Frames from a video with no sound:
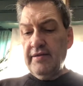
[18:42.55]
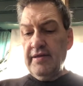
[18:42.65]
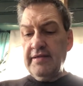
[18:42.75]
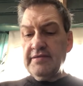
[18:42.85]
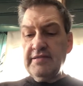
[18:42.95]

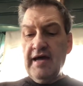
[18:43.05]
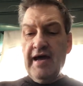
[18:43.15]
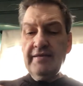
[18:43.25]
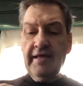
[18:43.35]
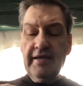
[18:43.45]
It's
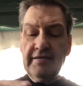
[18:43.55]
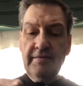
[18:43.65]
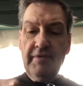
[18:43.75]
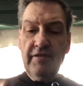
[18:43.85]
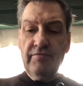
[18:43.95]
not like
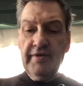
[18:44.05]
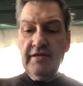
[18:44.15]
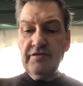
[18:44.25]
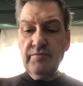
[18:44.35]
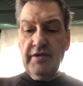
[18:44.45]
some other
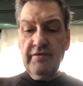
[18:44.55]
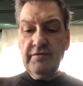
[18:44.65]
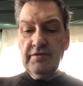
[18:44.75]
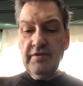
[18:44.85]
reels where you